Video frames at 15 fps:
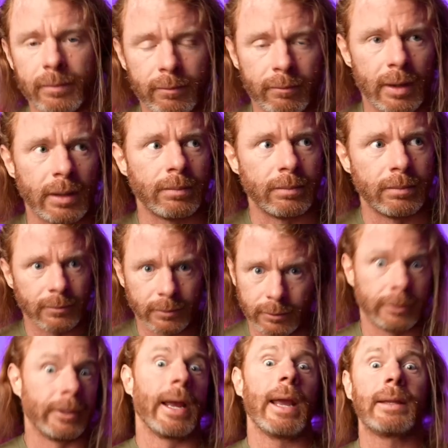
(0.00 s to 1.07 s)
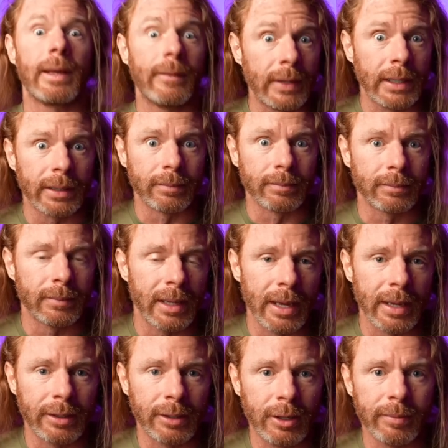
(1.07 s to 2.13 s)
well, creativity
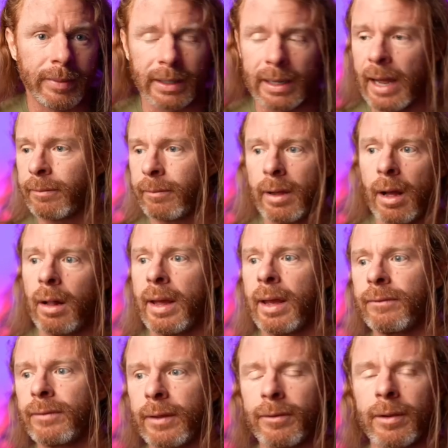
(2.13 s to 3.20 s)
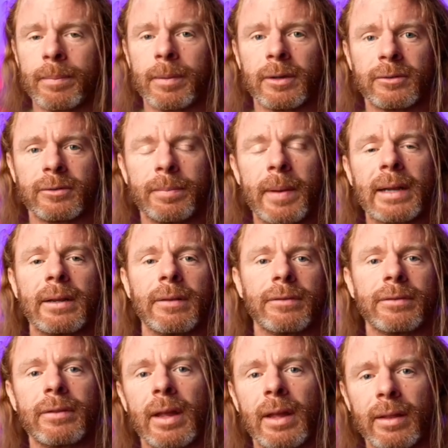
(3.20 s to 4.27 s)
in humankind. We all have different
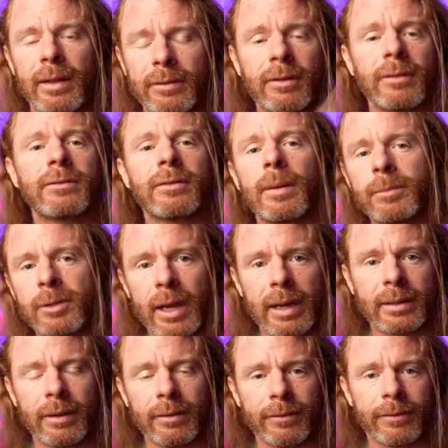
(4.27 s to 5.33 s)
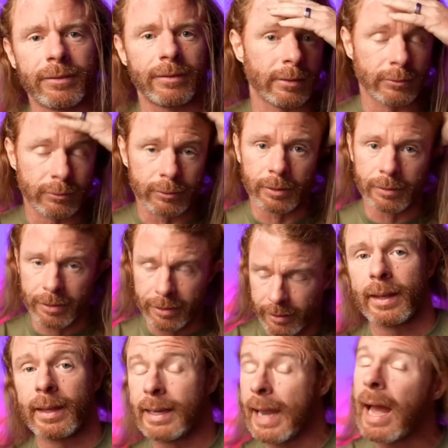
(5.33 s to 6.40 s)
perspectives. That's our subjective
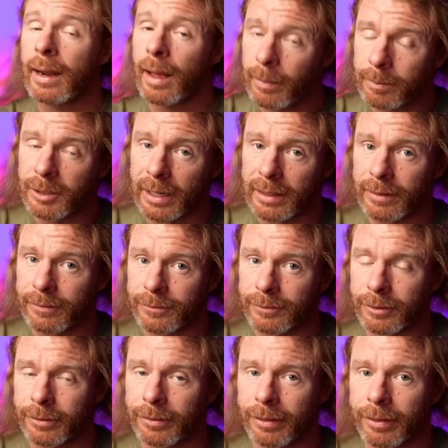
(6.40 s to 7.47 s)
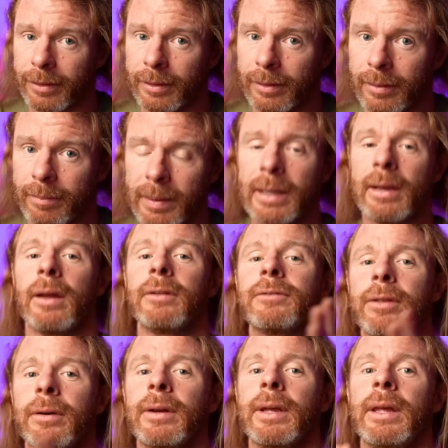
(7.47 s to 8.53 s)
truth, not objective truth,
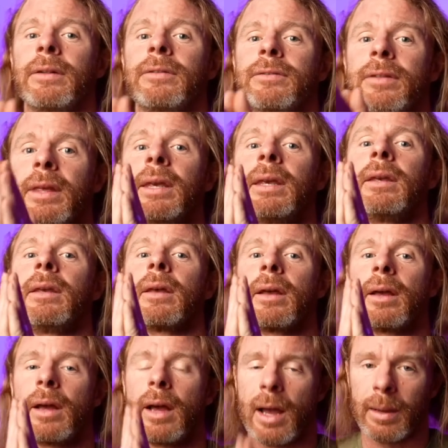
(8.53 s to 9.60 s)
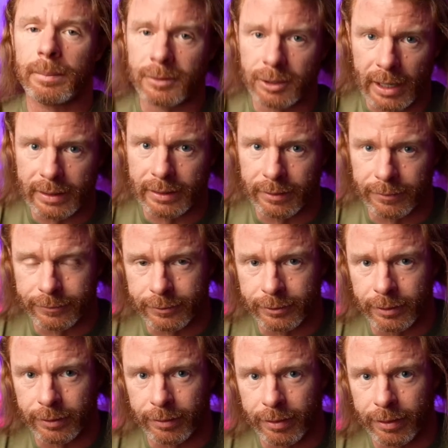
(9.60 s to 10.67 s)
because there is the objective
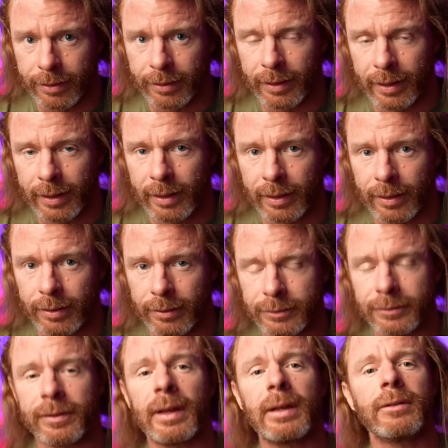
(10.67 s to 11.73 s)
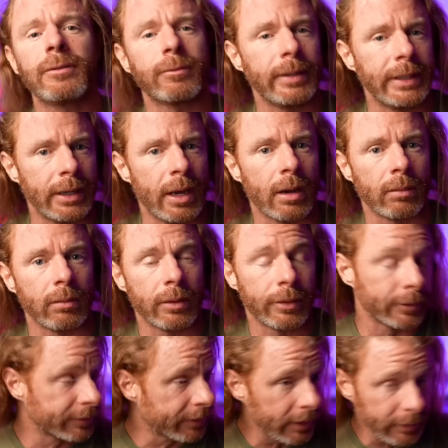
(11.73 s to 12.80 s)
truth. There's things we know.
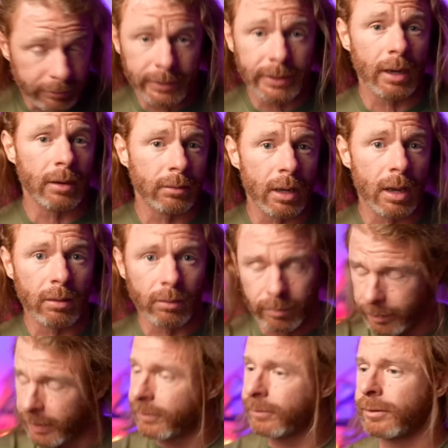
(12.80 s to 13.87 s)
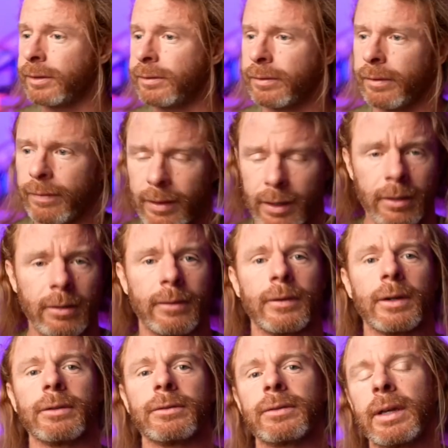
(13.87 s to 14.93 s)
There's things we don't know. Mysteries of the
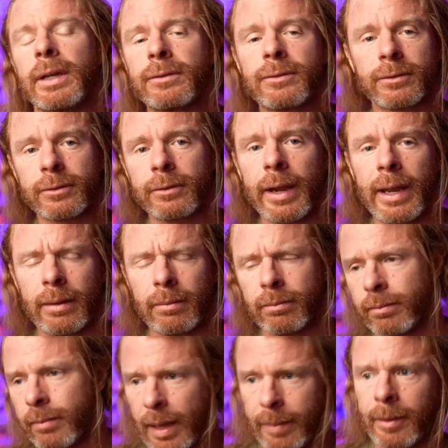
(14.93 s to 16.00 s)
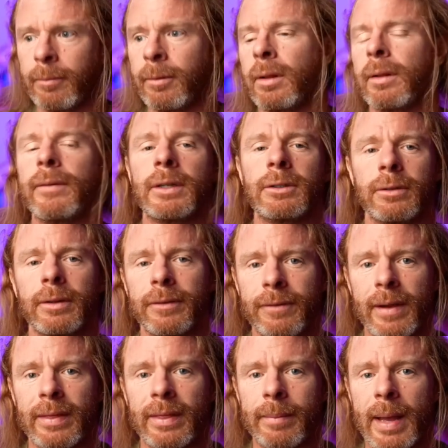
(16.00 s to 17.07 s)
universe. It's great. Maybe we'll eventually
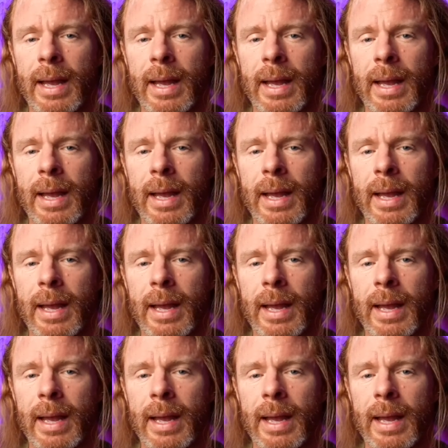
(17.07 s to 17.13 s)
find them